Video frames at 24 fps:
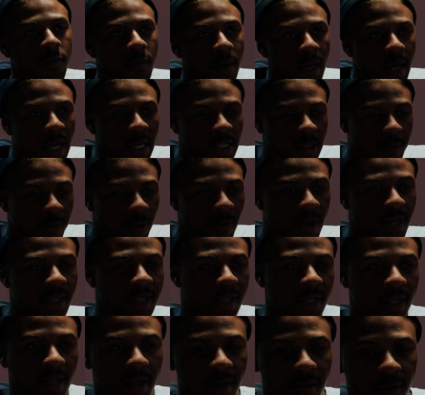
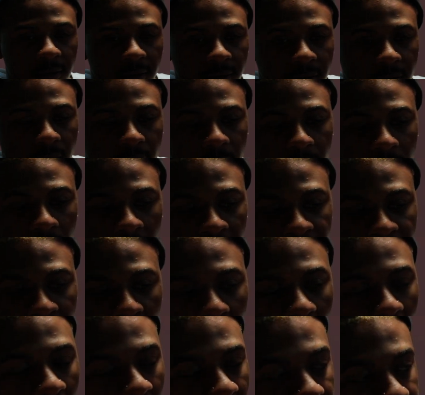inspiration of the
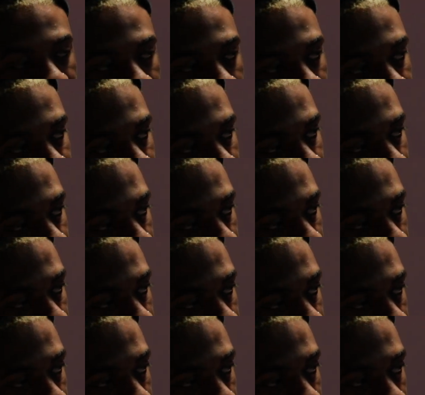arts of it, of
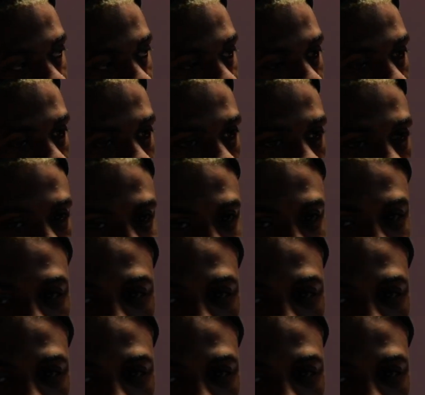music, because you